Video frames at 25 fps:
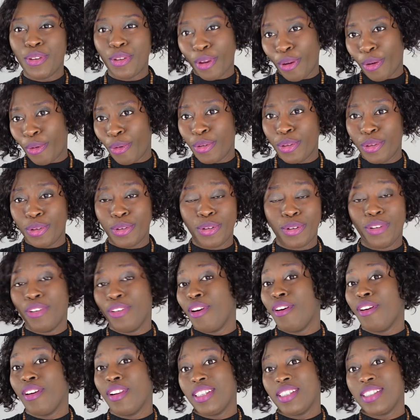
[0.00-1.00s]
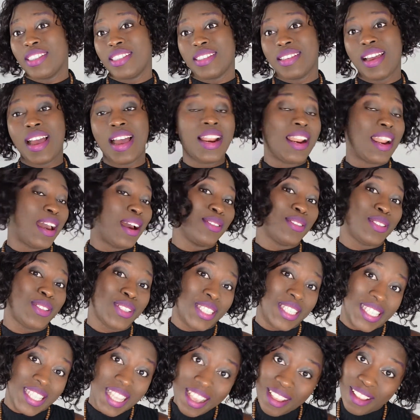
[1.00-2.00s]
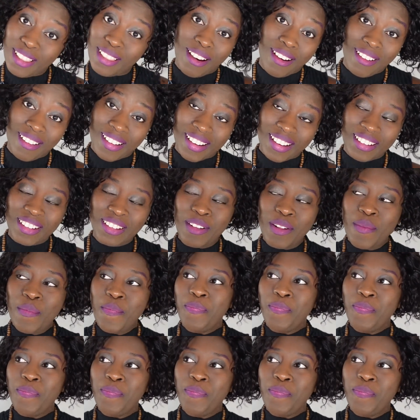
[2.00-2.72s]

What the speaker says: know you're not allowed to stay longer.